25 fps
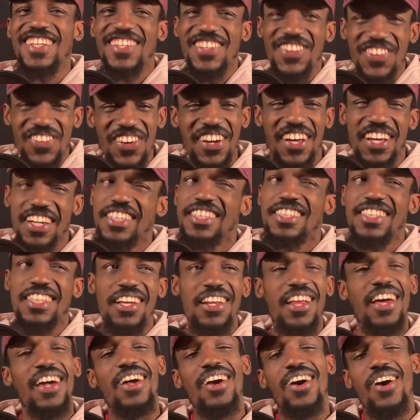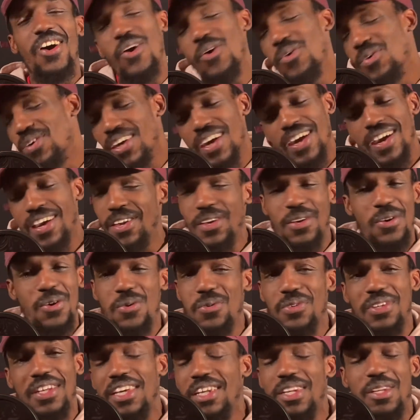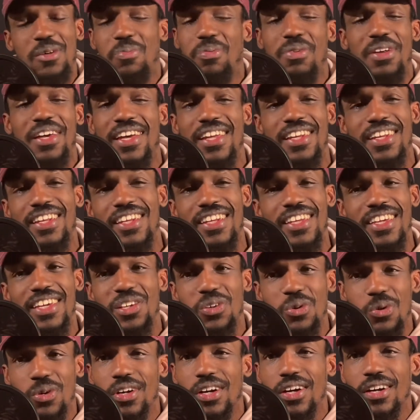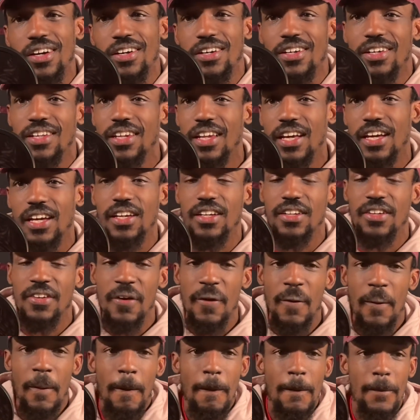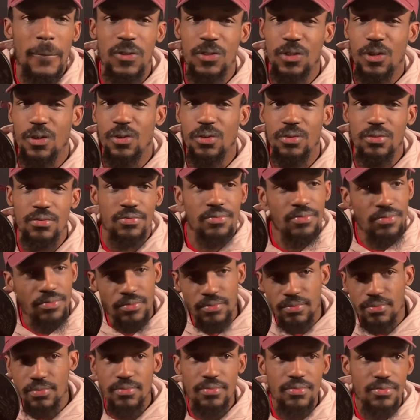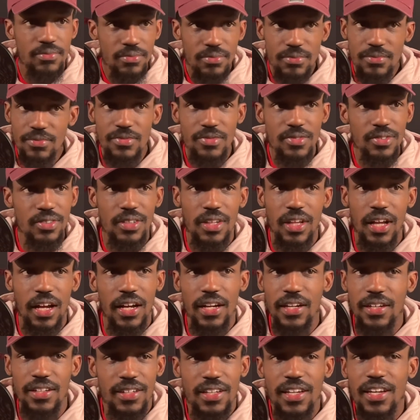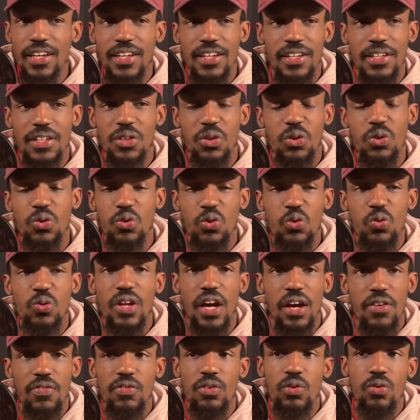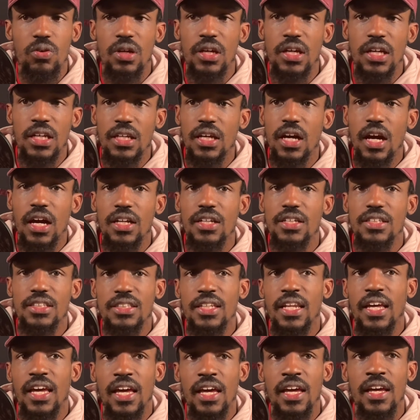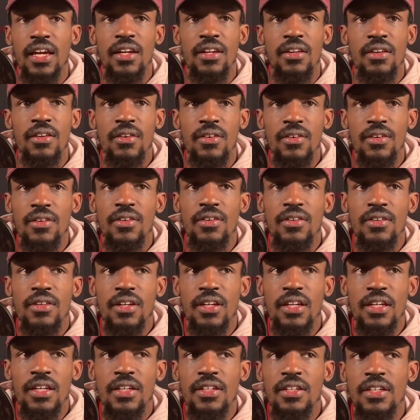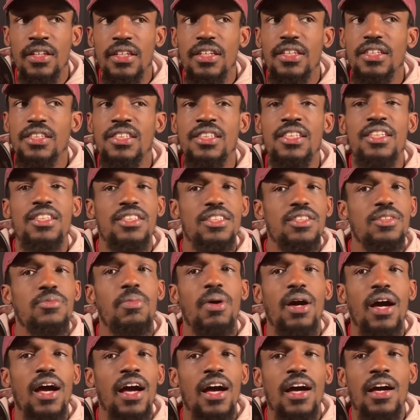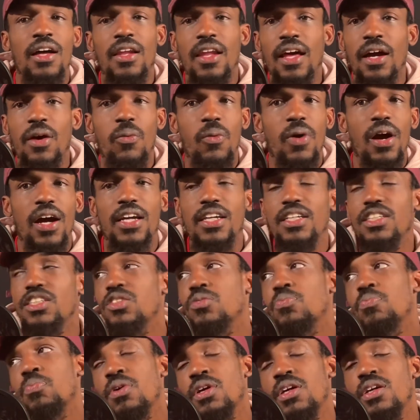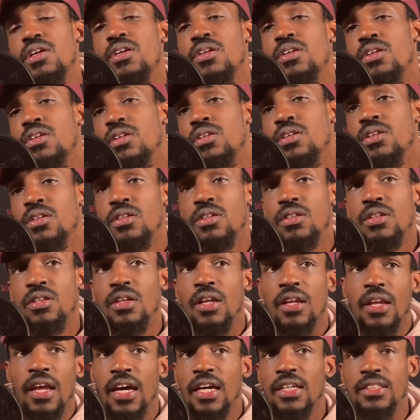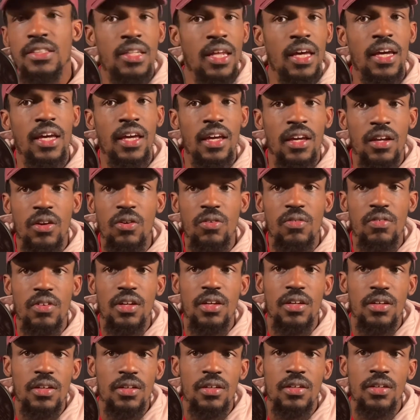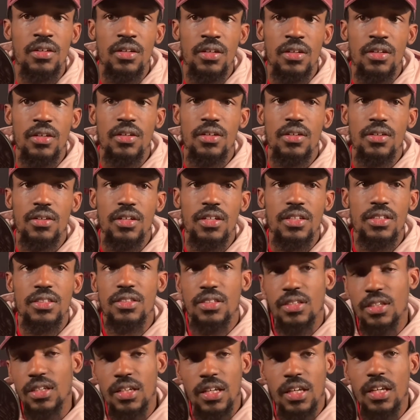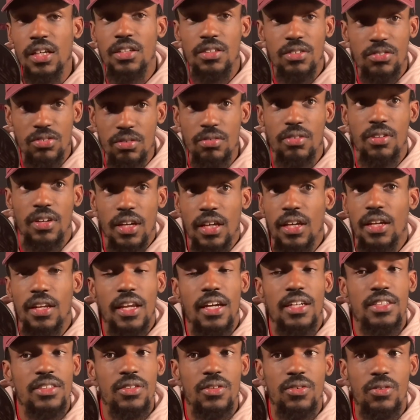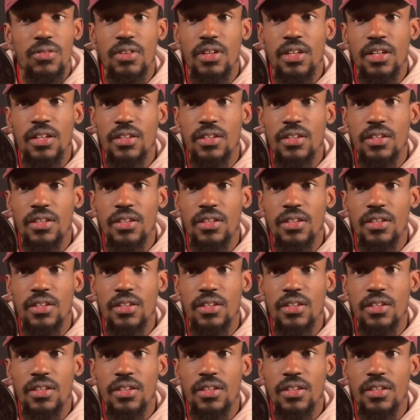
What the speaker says: You're going to understand, like, oh, yeah, you don't need to play in the league. You good. Right. Like, so, like, yeah, you definitely going to get to understand the decisions behind, like, why he spent the last decade over there. Because he a legend over there.